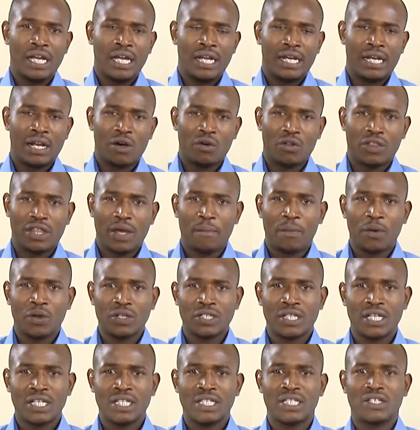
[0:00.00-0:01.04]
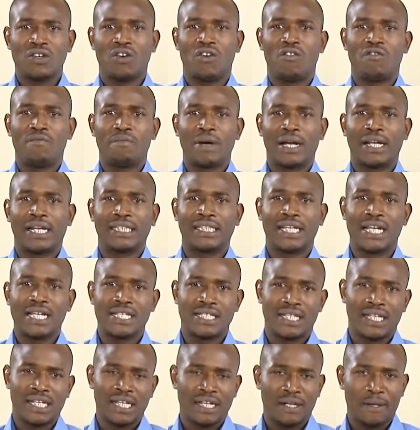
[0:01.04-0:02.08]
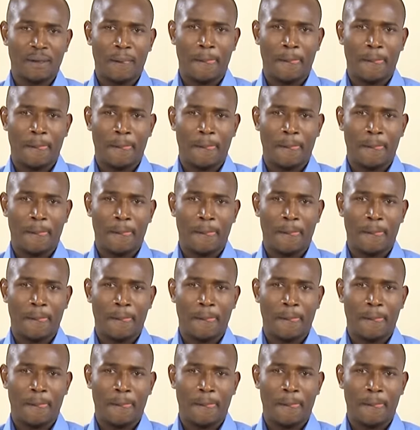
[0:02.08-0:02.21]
Now, the process of magnetizing